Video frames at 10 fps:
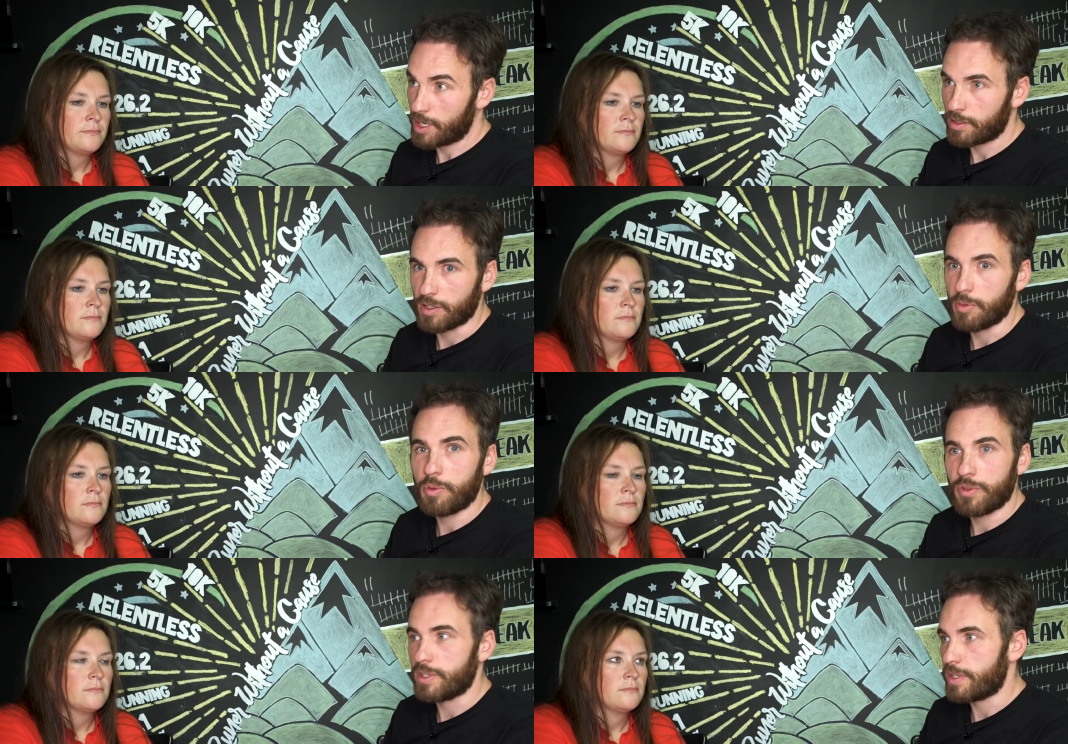Speaker 1: a club,
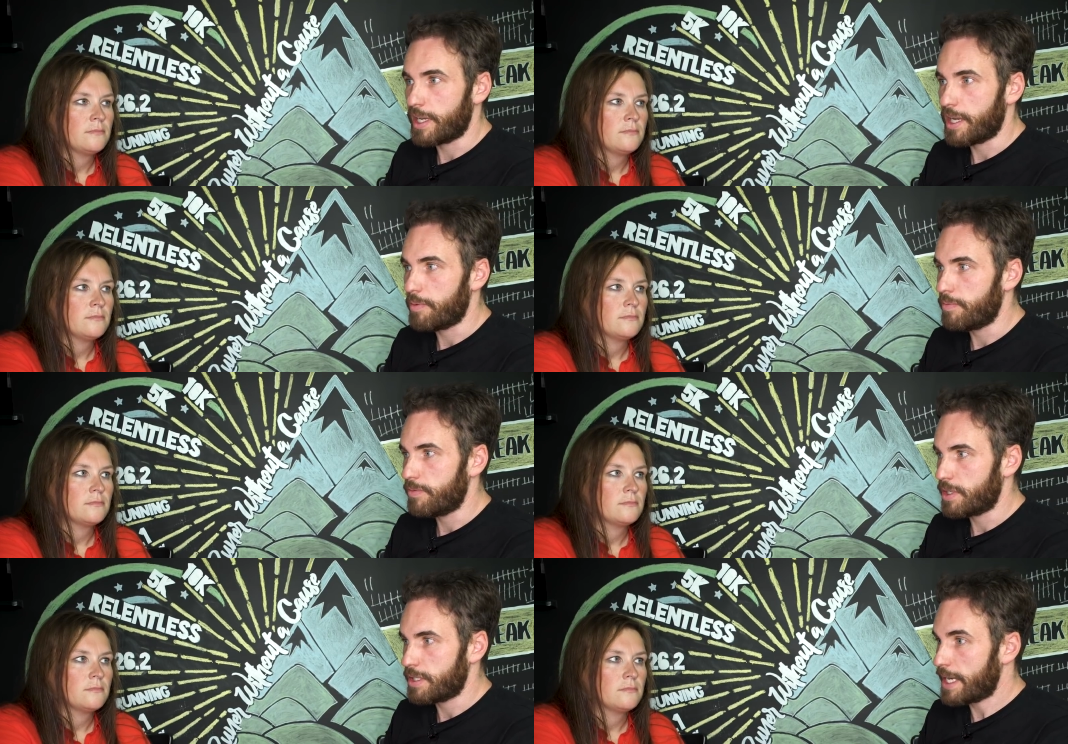there's, um,
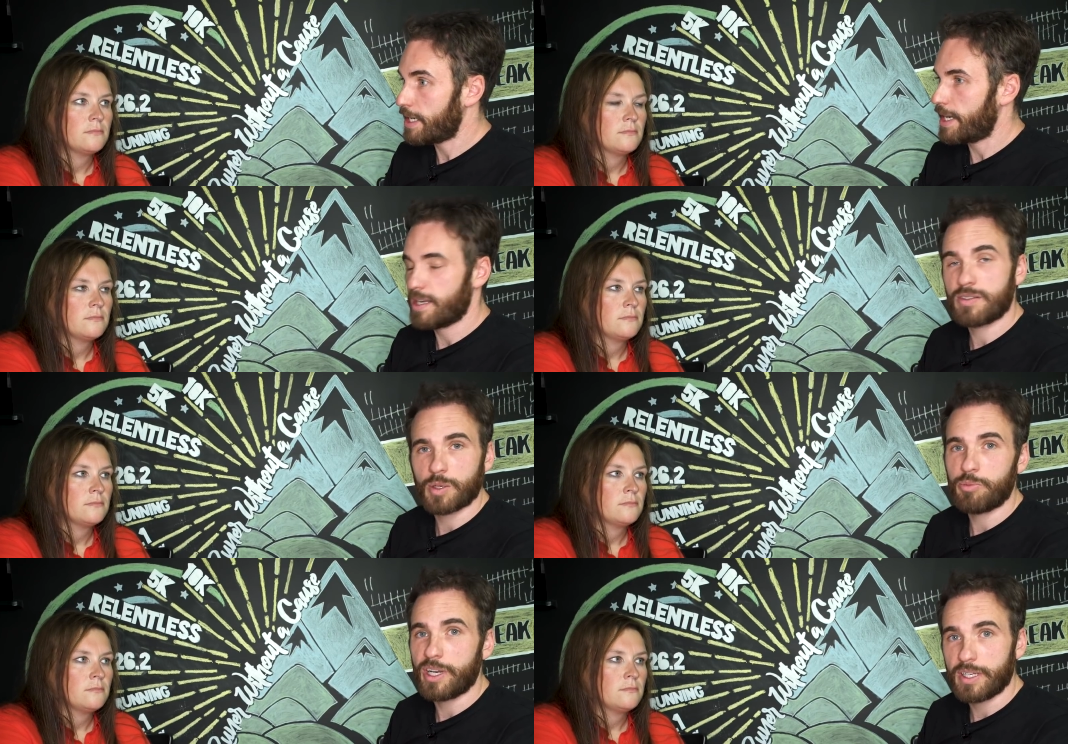there's a dedicated
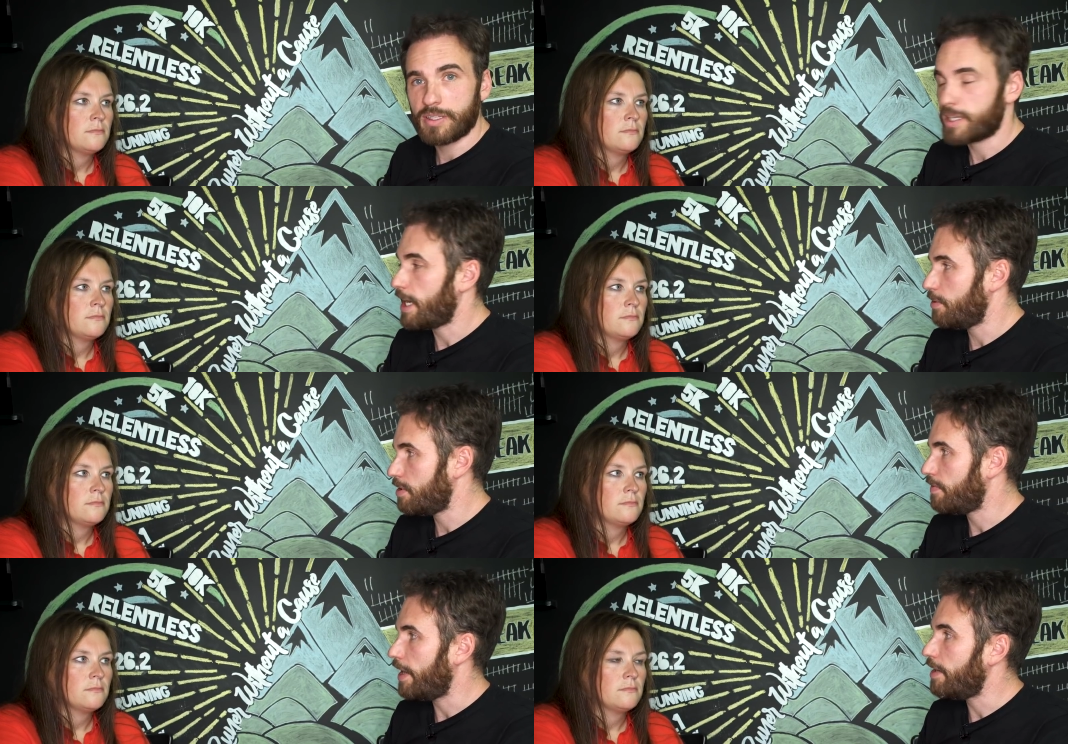subreddit to
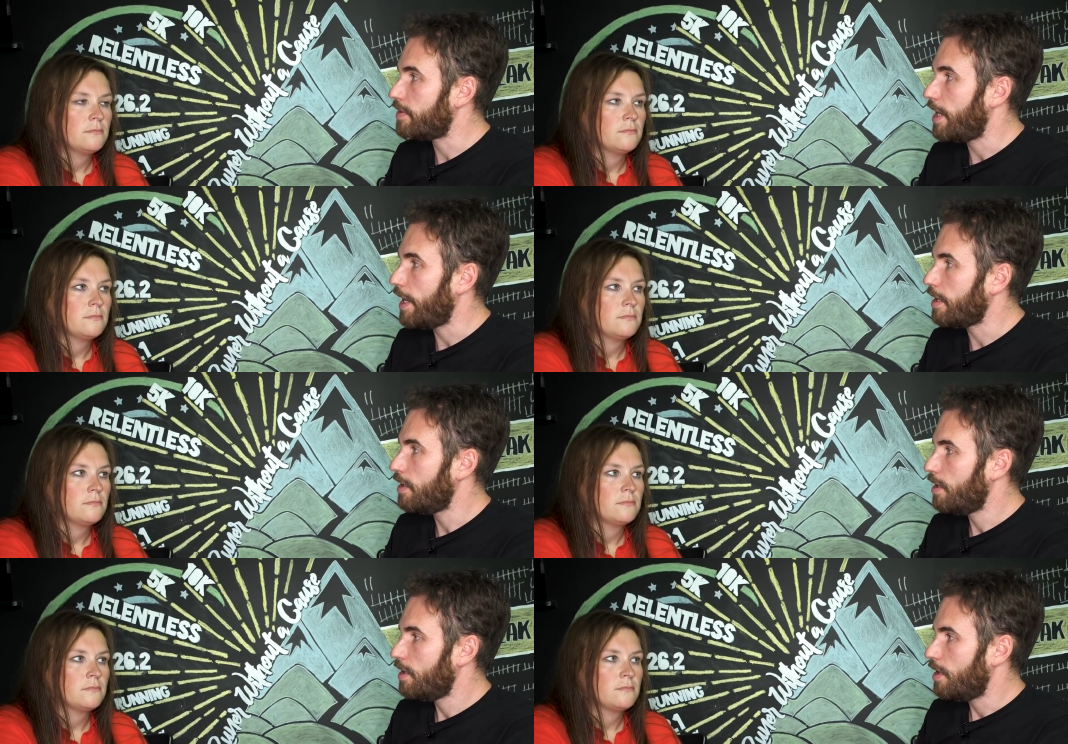Couch to five K.
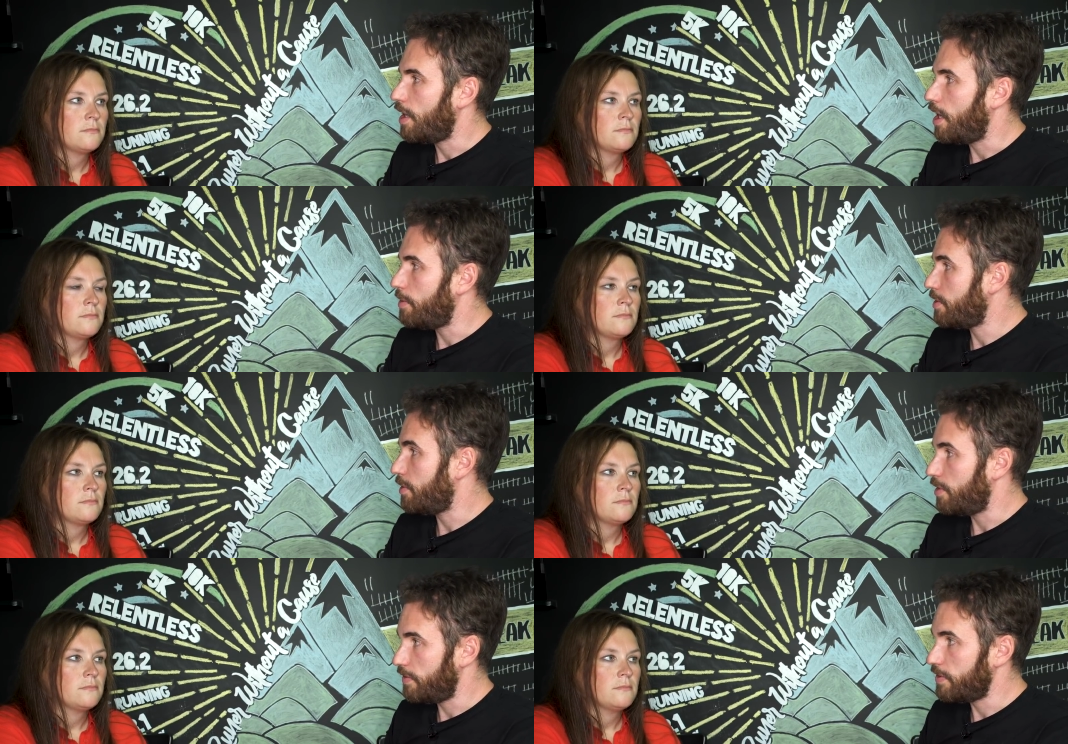Um, which I
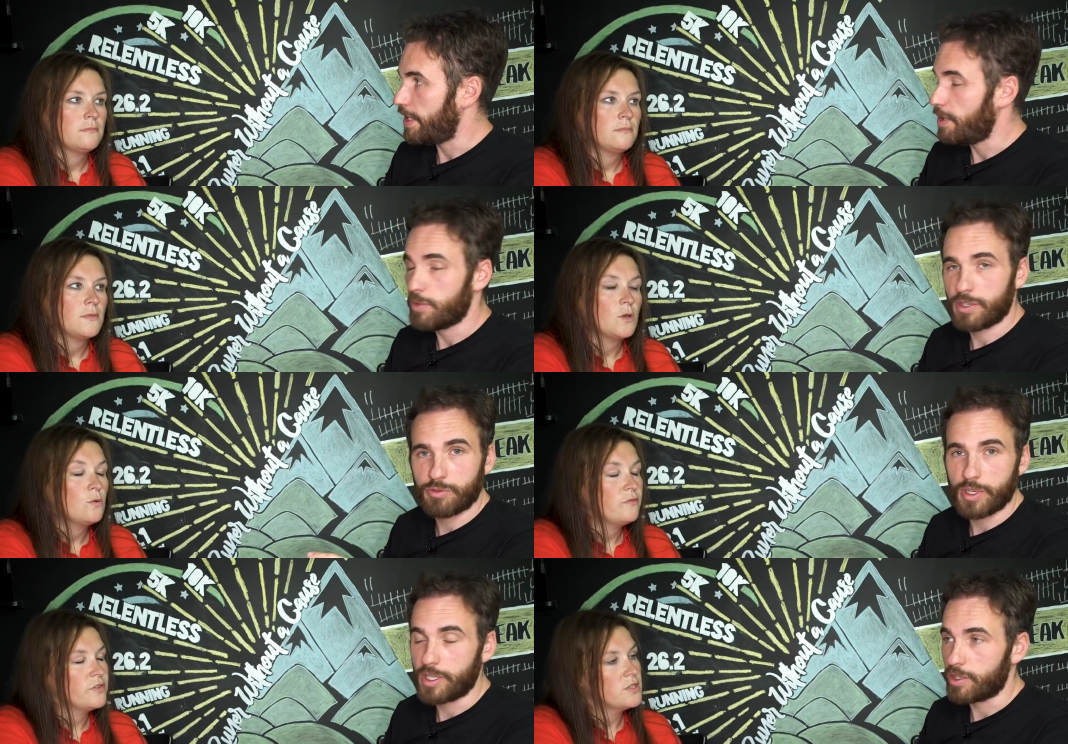don't know if you've seen, which is
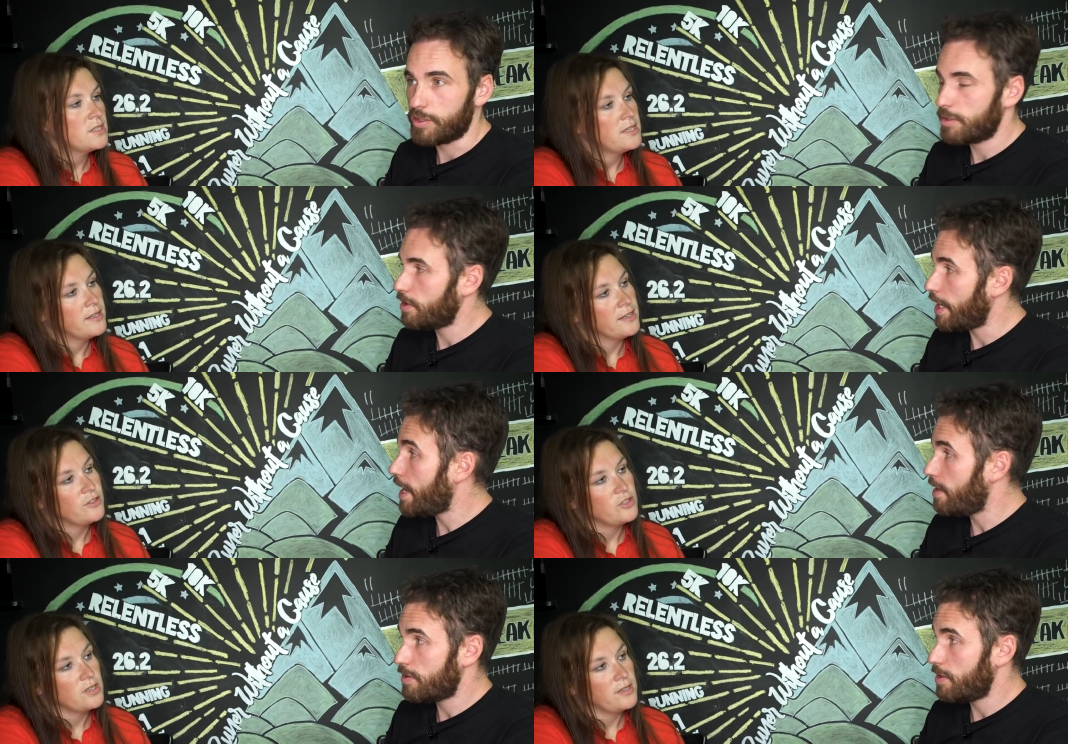Ooh, really not good. Seen that,
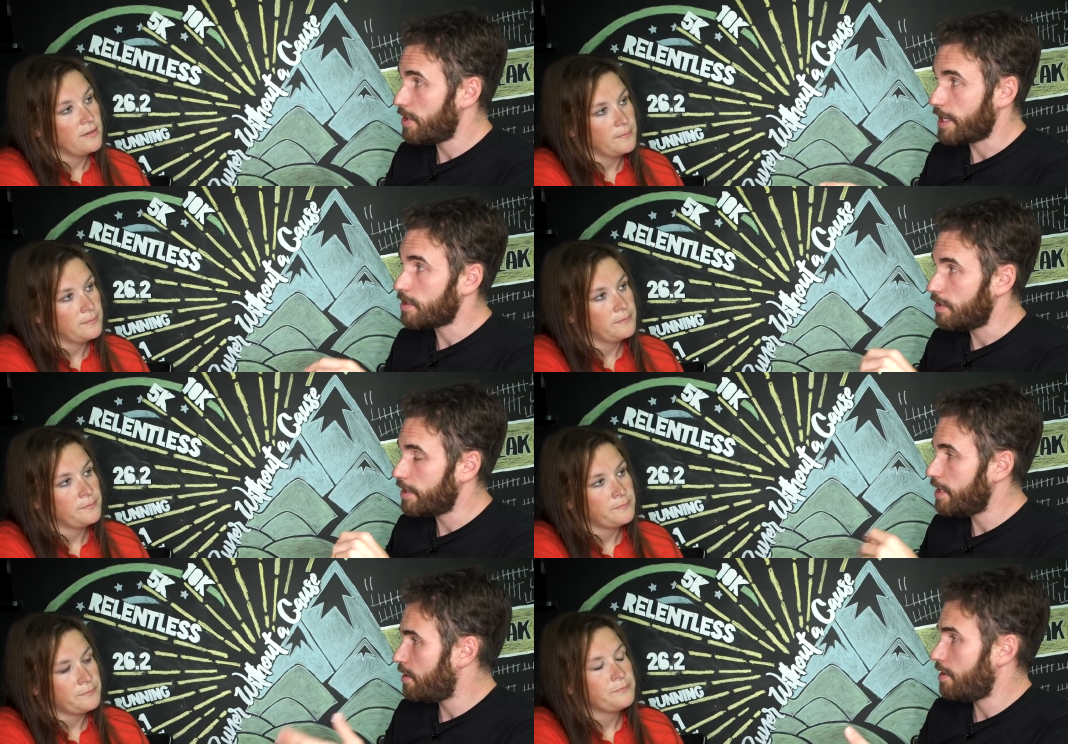yeah, it's, it's excellent.
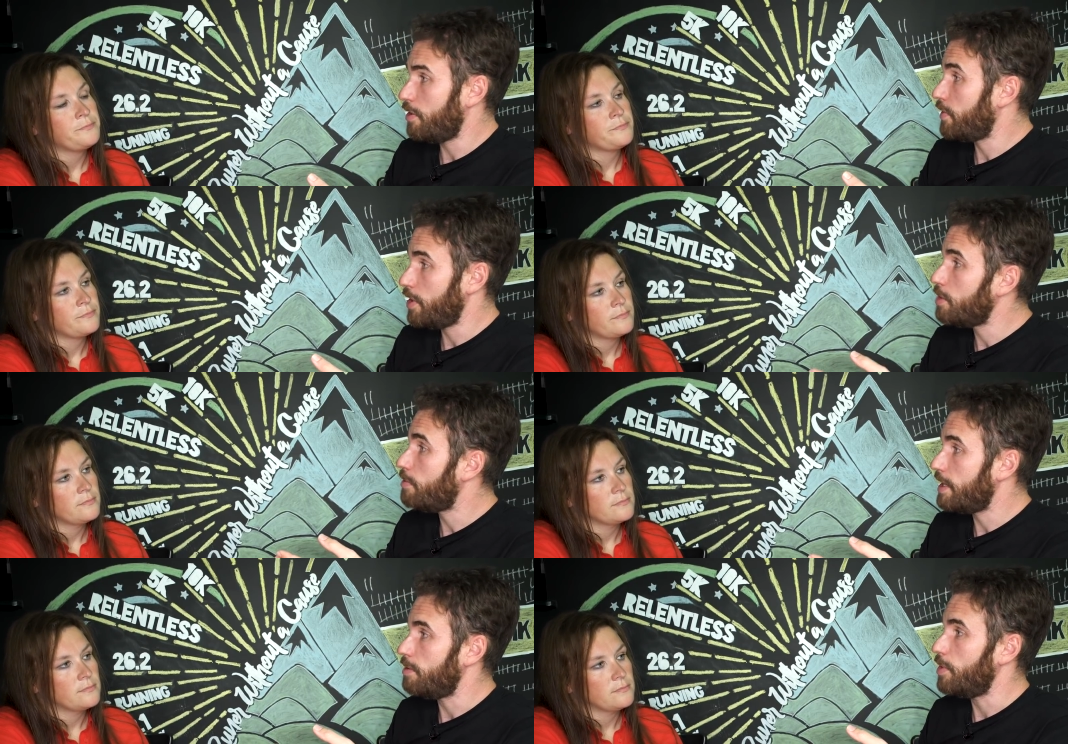Yeah, I don't know if you use
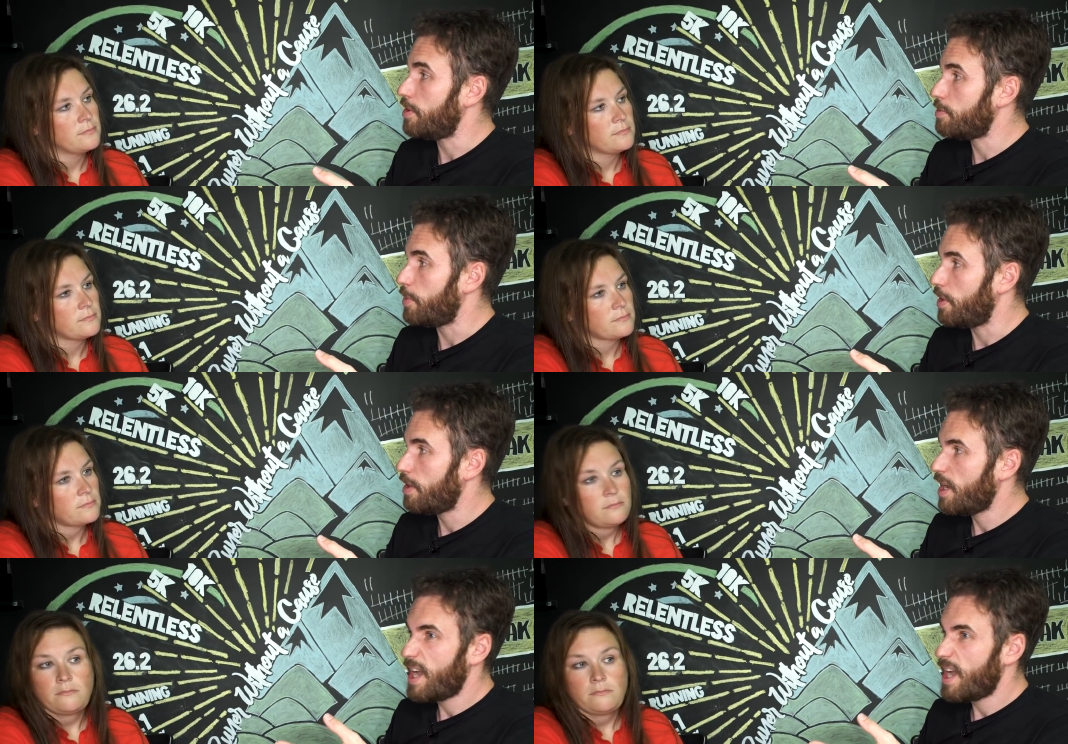Reddit much, but